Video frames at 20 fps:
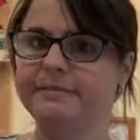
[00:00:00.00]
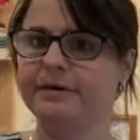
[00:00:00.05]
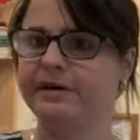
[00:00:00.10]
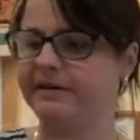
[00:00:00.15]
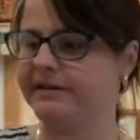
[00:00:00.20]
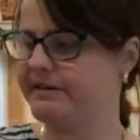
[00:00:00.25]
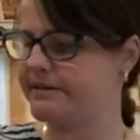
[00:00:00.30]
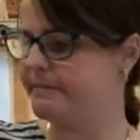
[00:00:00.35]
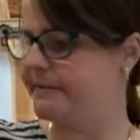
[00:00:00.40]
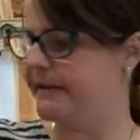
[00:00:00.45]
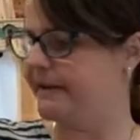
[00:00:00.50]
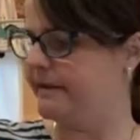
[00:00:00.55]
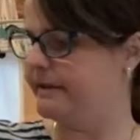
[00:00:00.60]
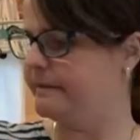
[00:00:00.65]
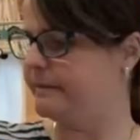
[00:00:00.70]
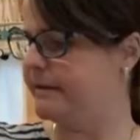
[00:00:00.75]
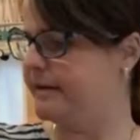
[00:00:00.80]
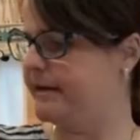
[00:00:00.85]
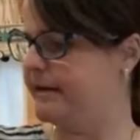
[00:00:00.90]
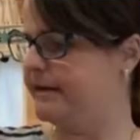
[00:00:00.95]
part is making the
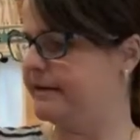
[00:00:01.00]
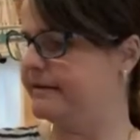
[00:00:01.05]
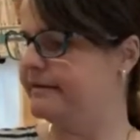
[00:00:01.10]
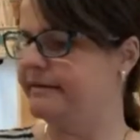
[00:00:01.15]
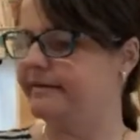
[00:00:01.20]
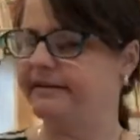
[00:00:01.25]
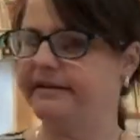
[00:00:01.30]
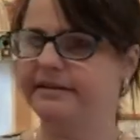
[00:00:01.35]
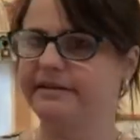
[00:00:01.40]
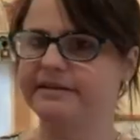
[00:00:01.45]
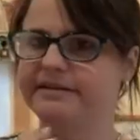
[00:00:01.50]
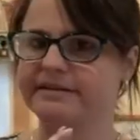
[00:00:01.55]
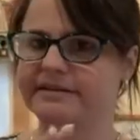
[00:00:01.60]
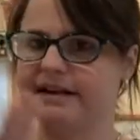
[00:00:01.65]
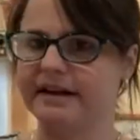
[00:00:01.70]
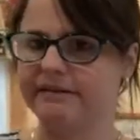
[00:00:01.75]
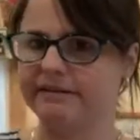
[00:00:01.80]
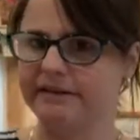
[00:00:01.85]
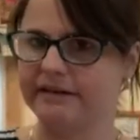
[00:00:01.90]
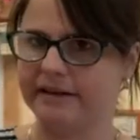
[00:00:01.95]
blocks, and then you just
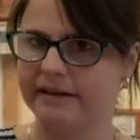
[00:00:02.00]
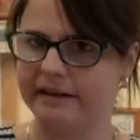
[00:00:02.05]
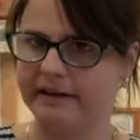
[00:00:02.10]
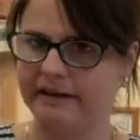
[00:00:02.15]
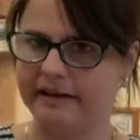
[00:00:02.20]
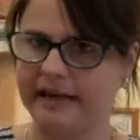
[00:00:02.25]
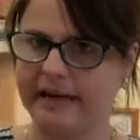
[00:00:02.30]
have to like